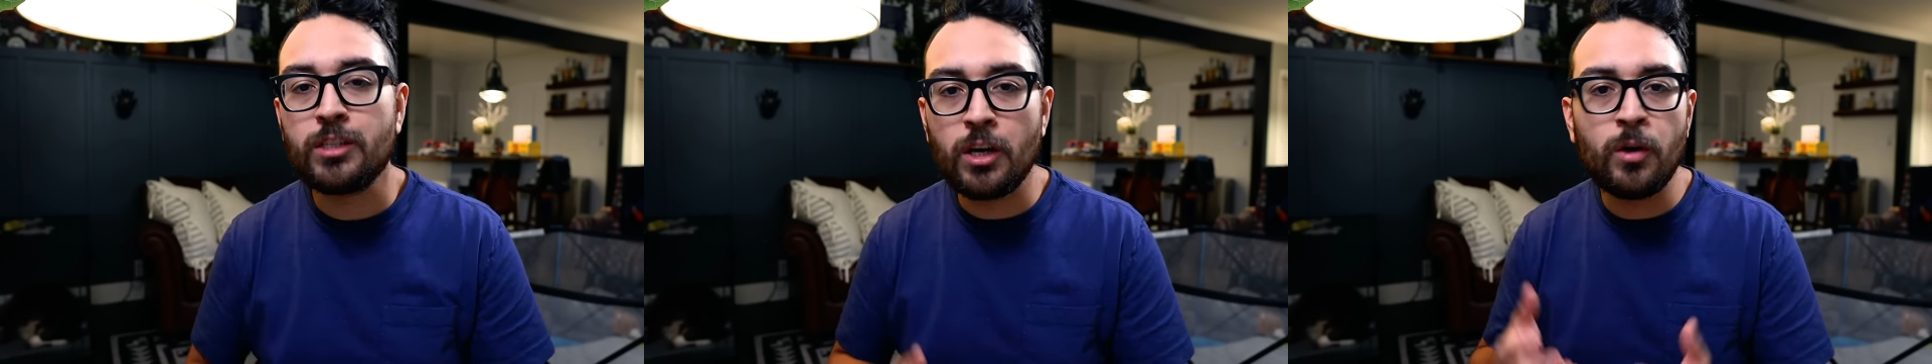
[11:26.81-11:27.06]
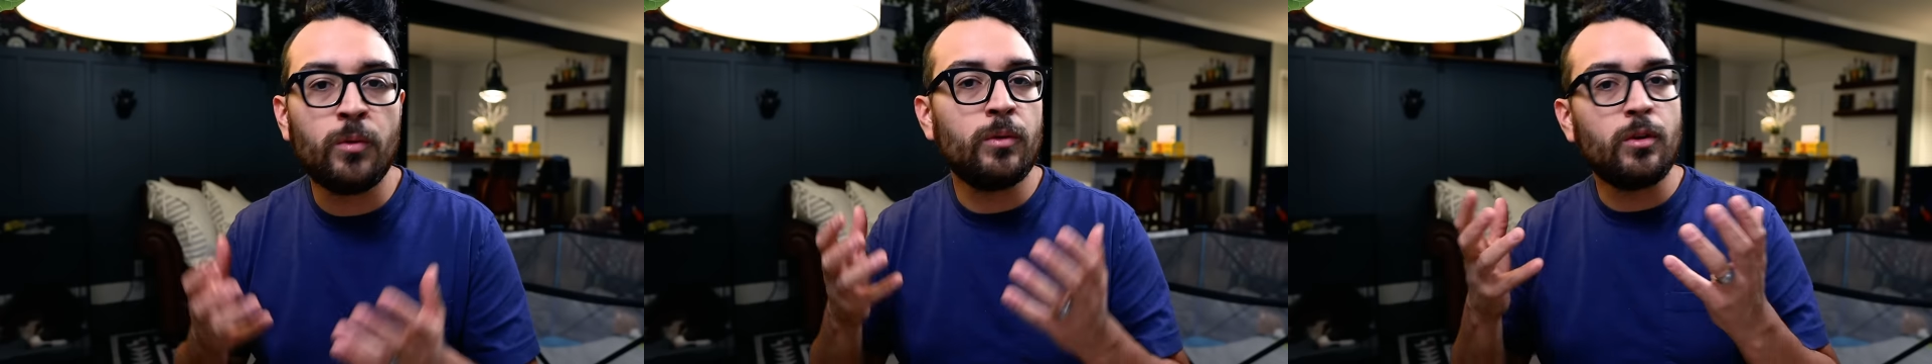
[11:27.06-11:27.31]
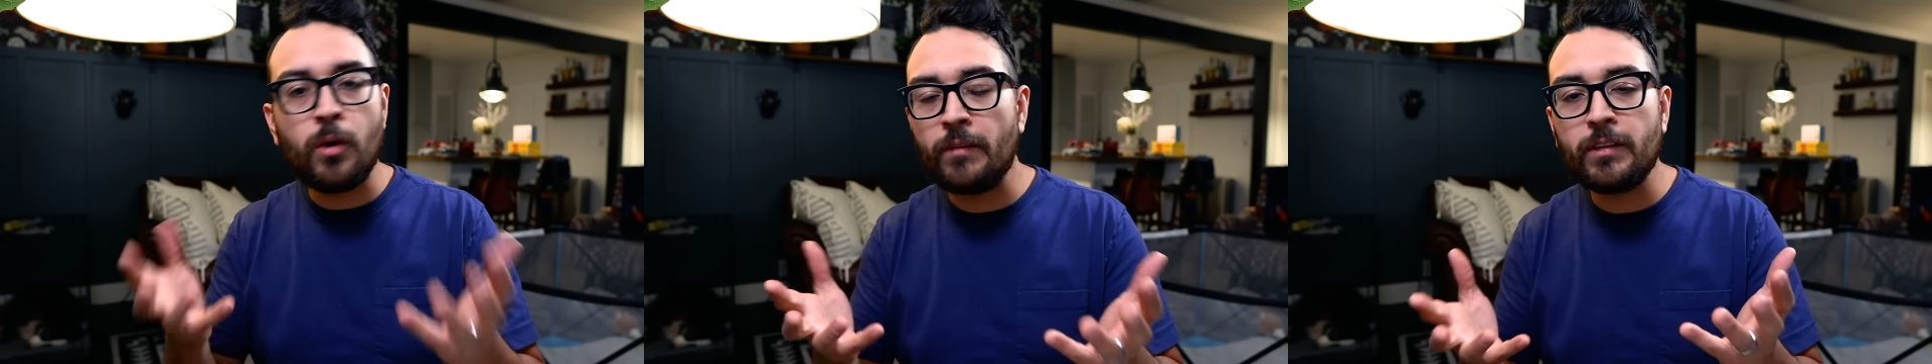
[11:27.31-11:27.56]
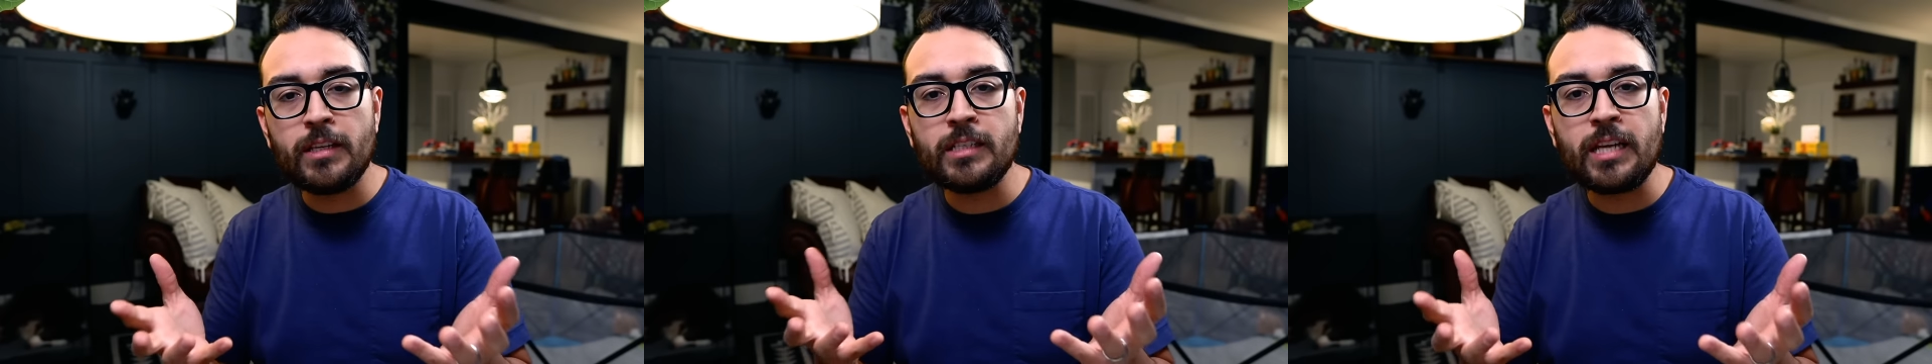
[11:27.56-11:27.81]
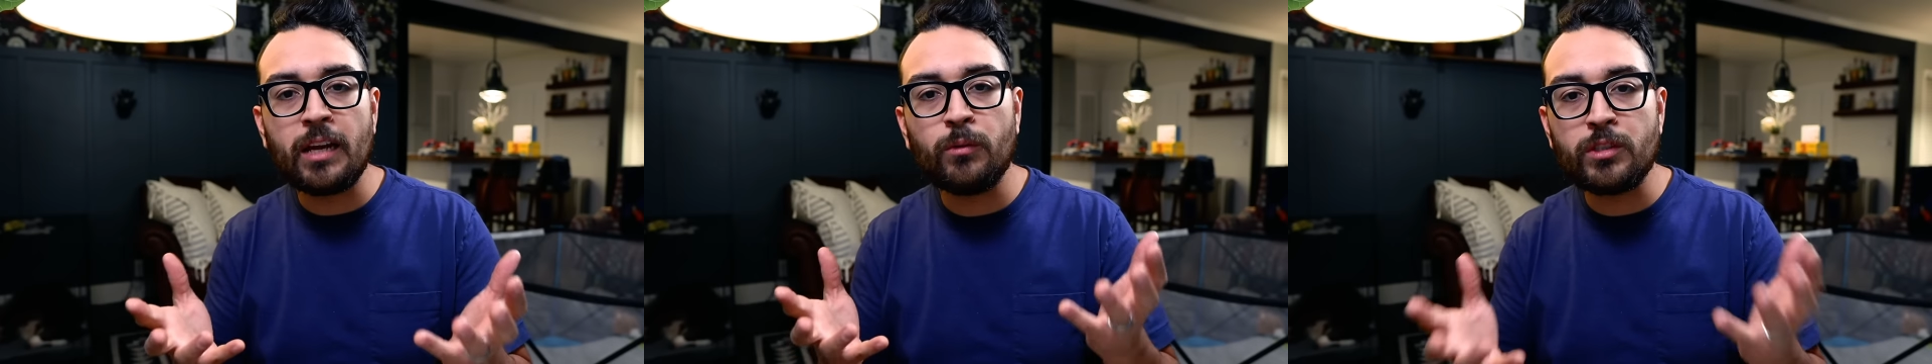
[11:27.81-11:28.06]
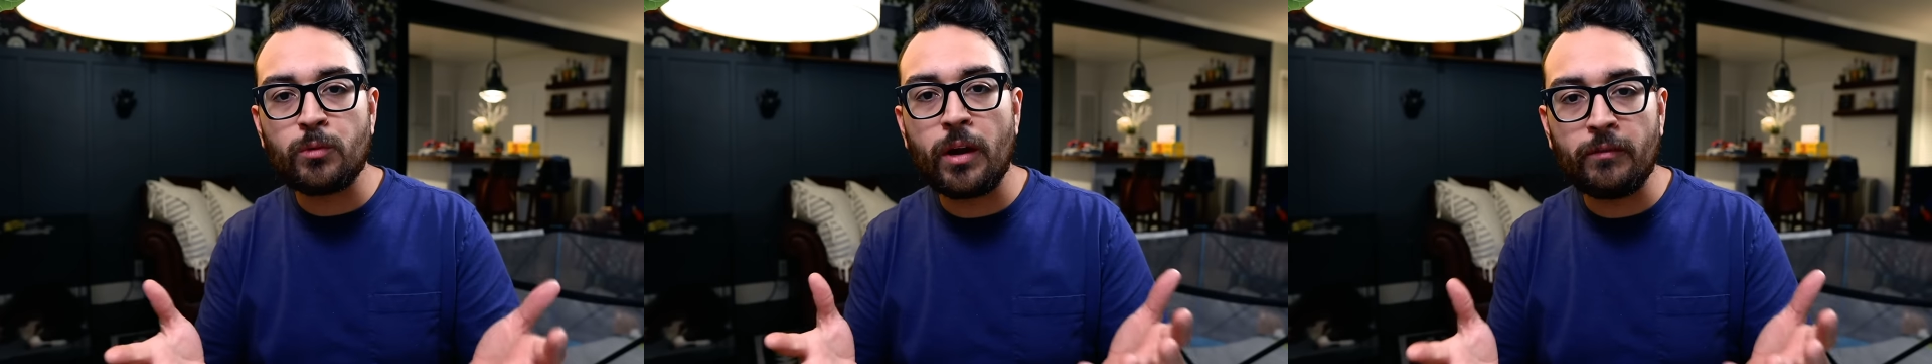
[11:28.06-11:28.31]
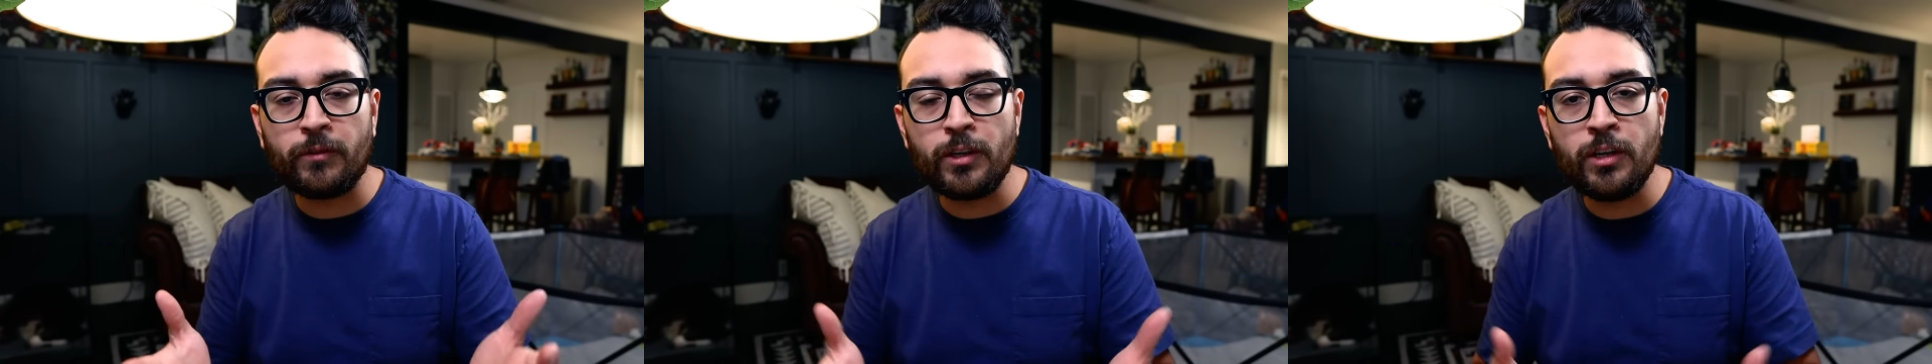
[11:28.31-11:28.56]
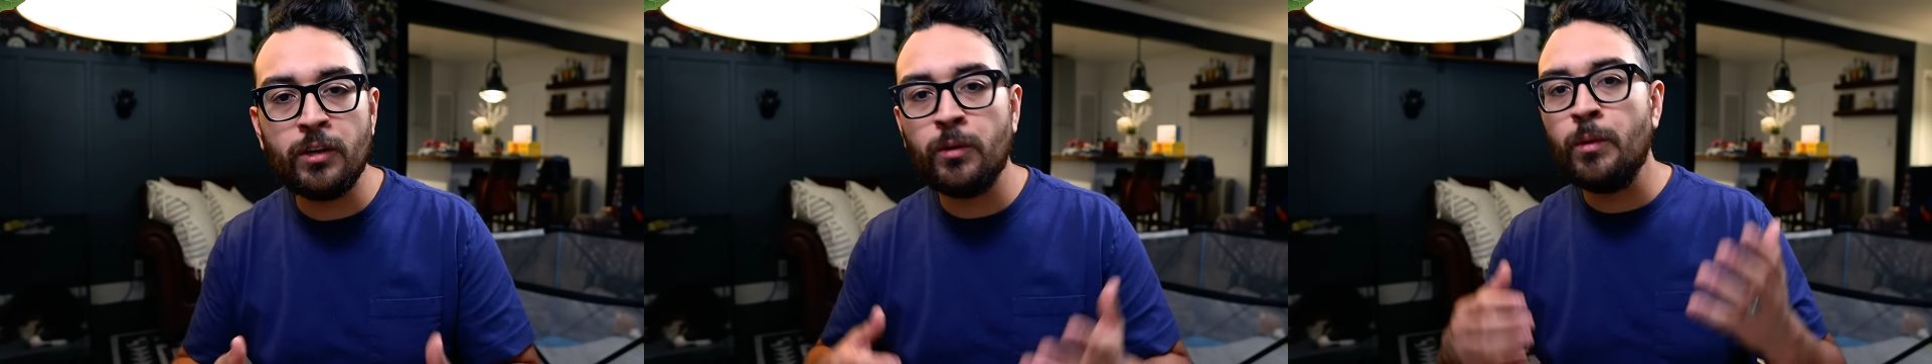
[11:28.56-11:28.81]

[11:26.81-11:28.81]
So you'll have to decide what's right for you.